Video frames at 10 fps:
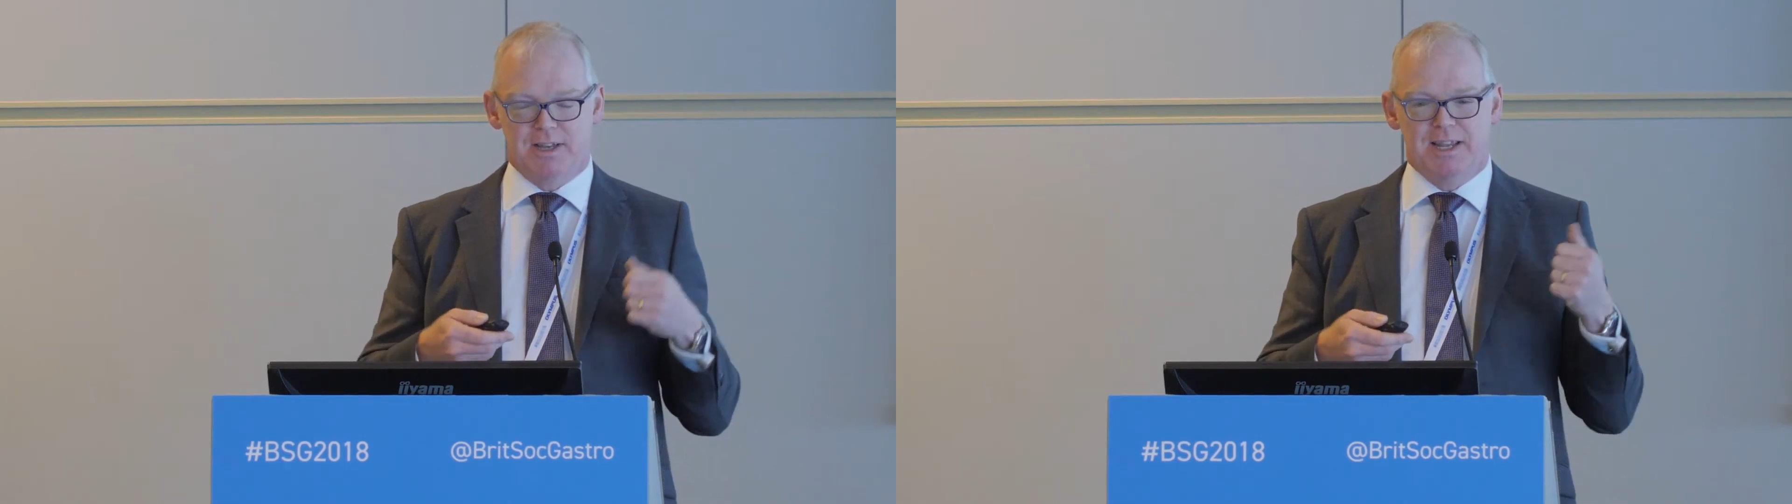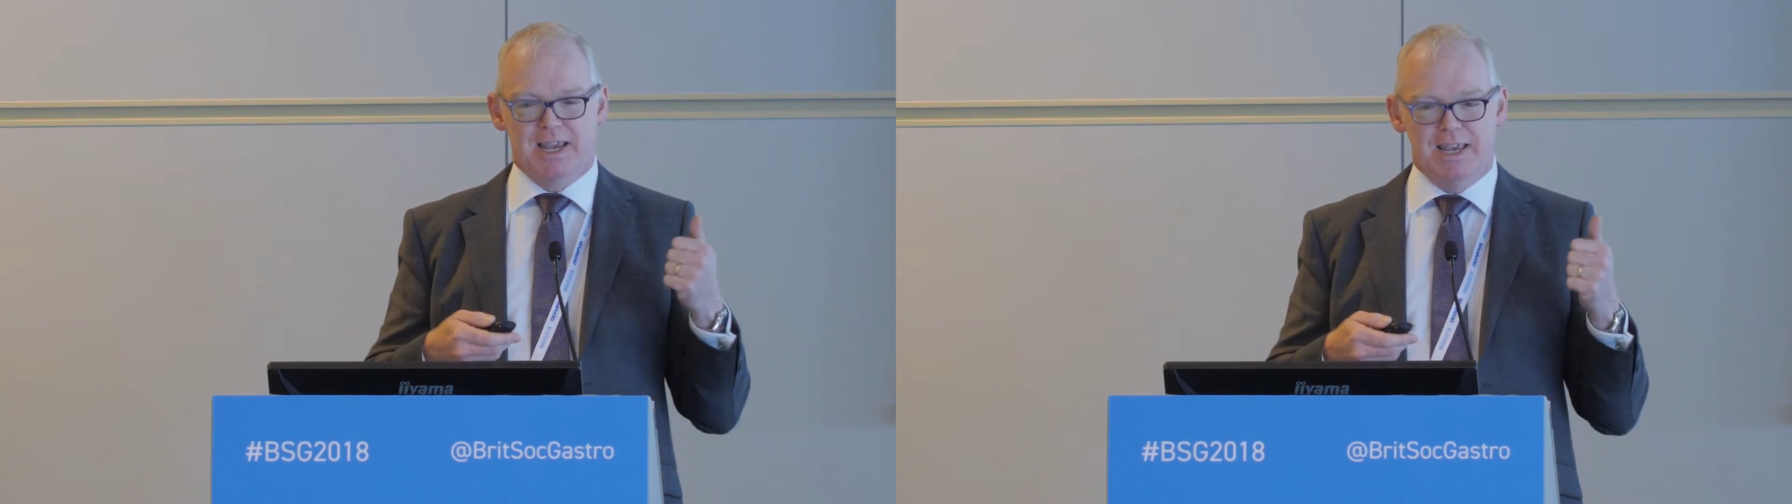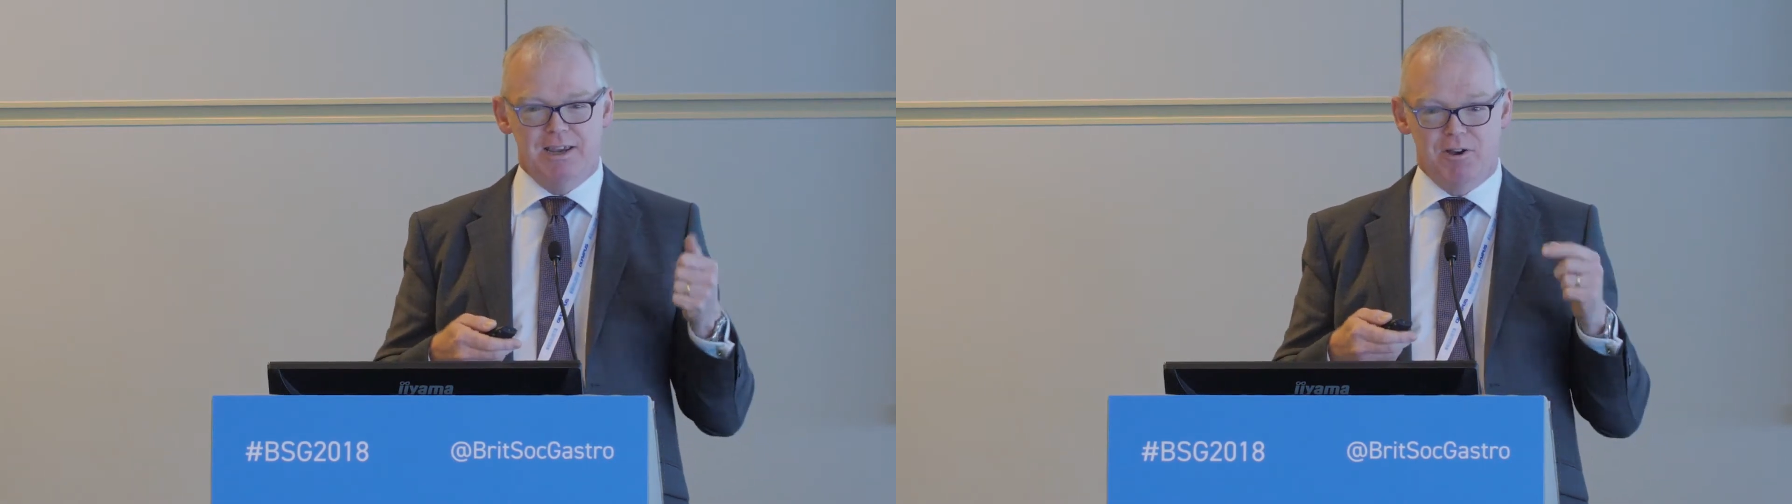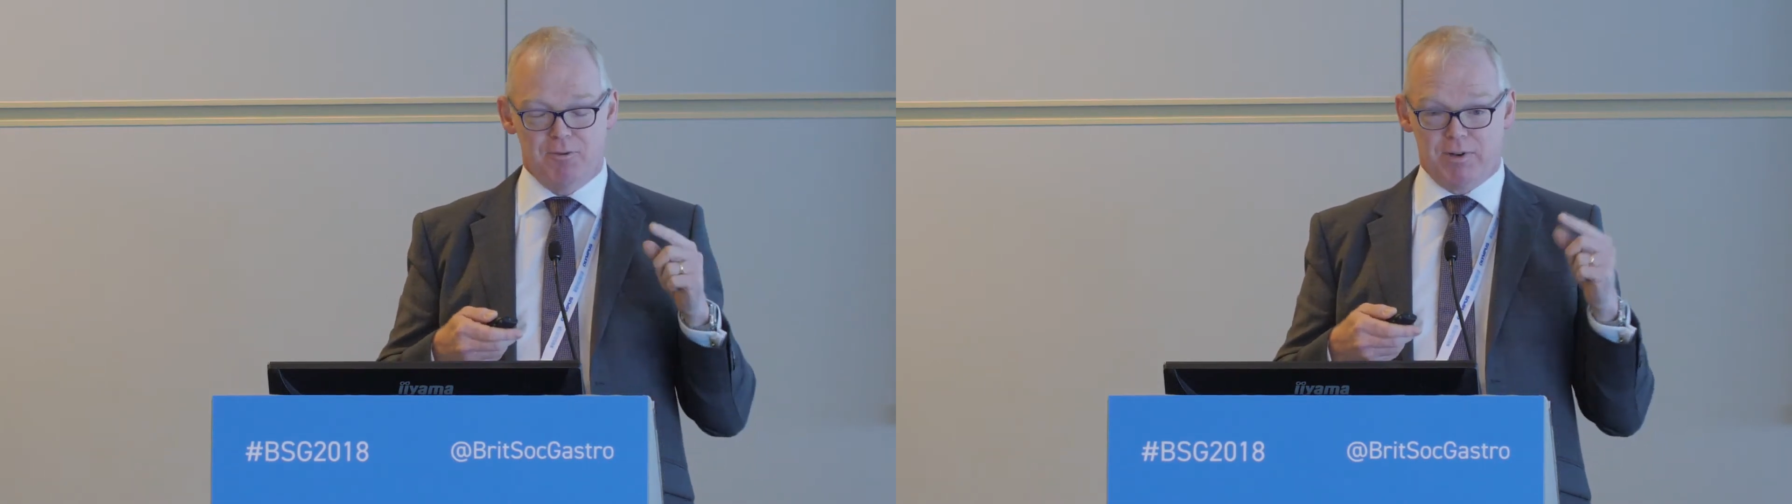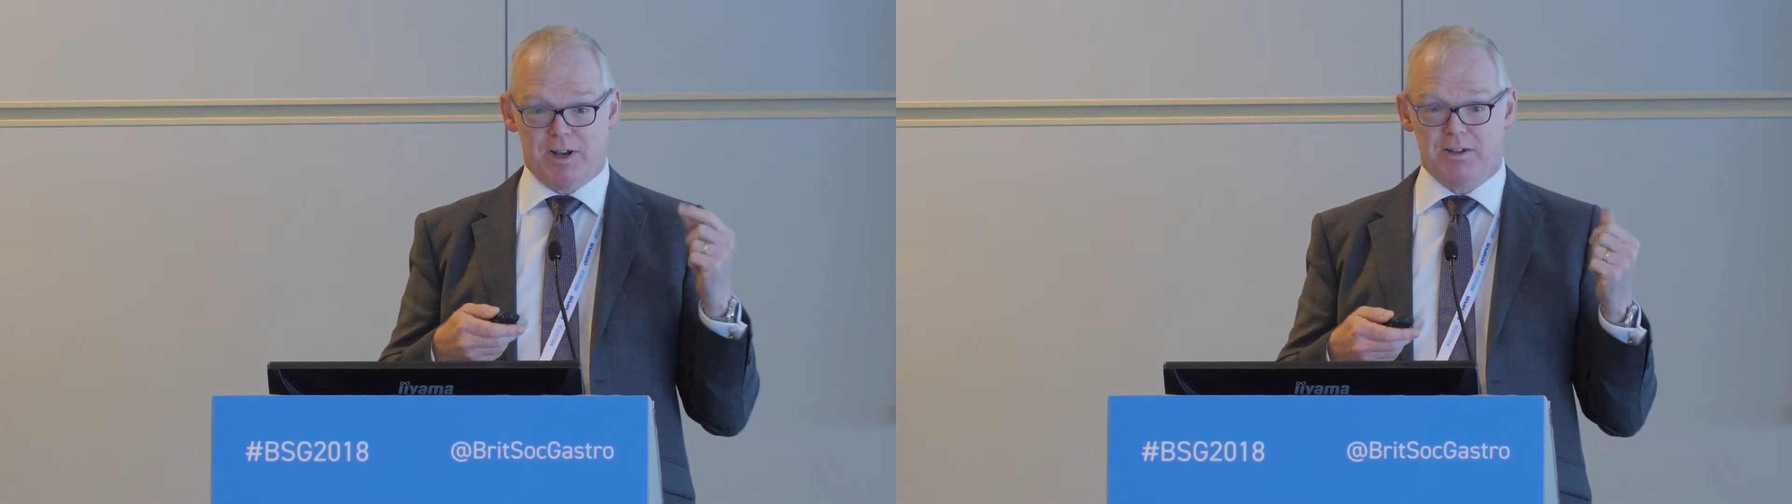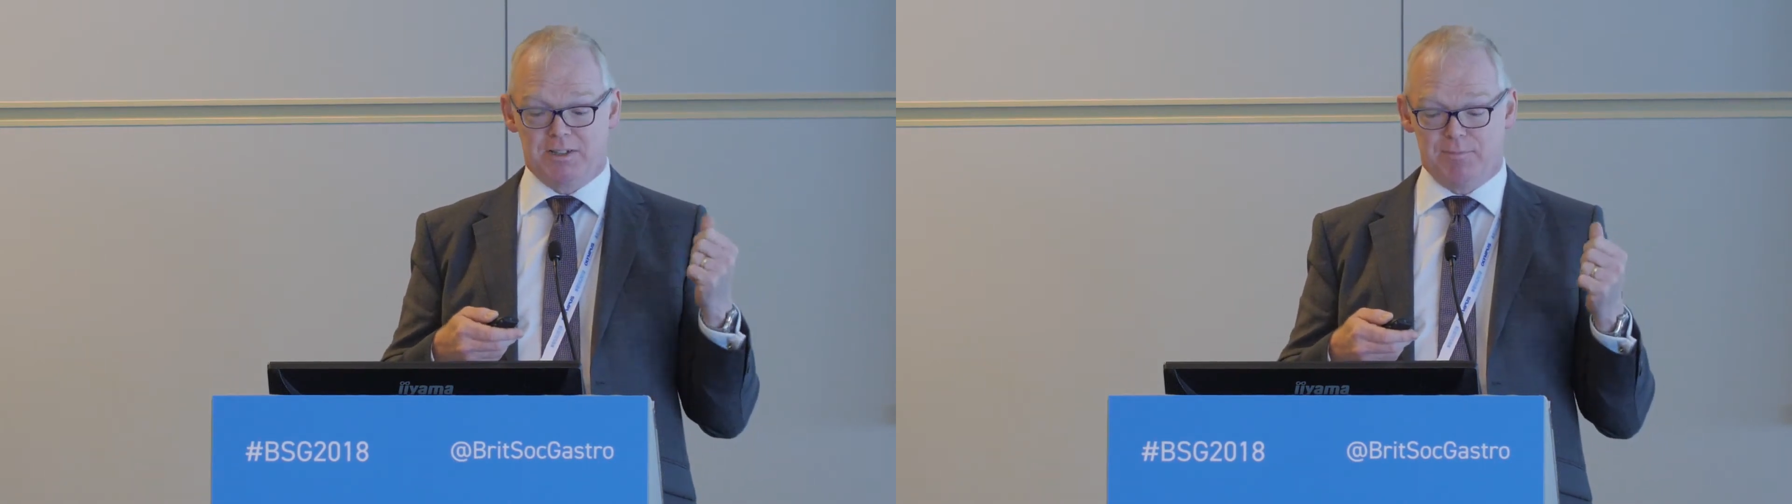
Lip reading: And when I asked